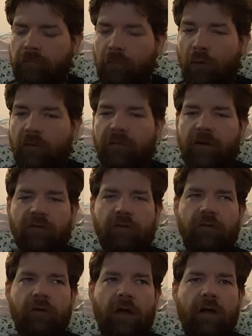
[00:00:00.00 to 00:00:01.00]

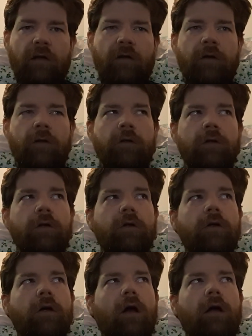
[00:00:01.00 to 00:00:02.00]
motivations are not clear.
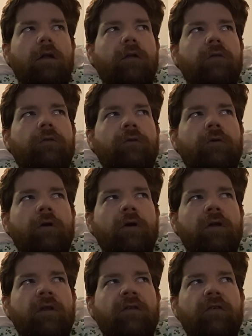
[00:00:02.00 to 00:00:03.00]
There
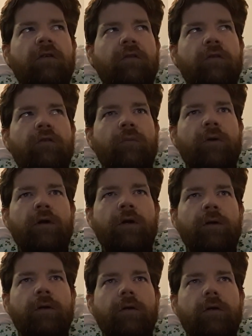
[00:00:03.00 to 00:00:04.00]
are instances
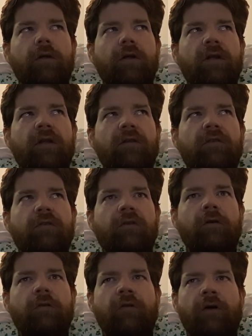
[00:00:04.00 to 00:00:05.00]
where it
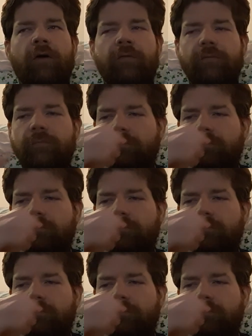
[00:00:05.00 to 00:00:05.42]
starts off.